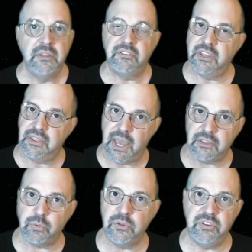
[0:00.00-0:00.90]
See,
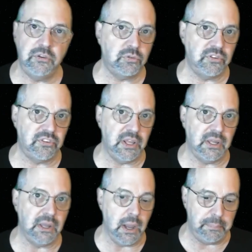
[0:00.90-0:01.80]
that's what's
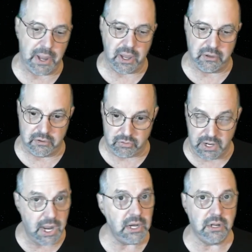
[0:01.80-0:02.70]
interesting about
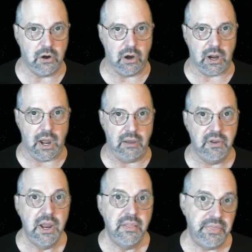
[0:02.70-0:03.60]
creating an
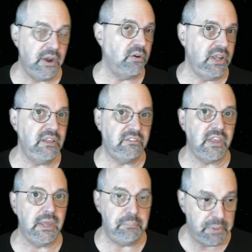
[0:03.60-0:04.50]
archive. There is
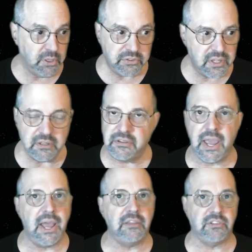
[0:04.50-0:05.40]
a built-in
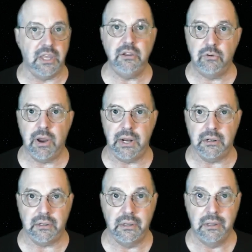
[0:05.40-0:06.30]
task in
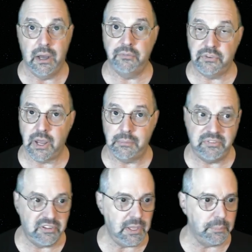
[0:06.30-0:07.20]
Gradle of type
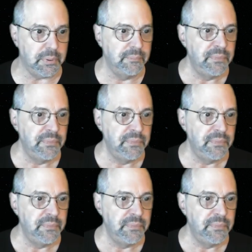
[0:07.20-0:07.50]
zip.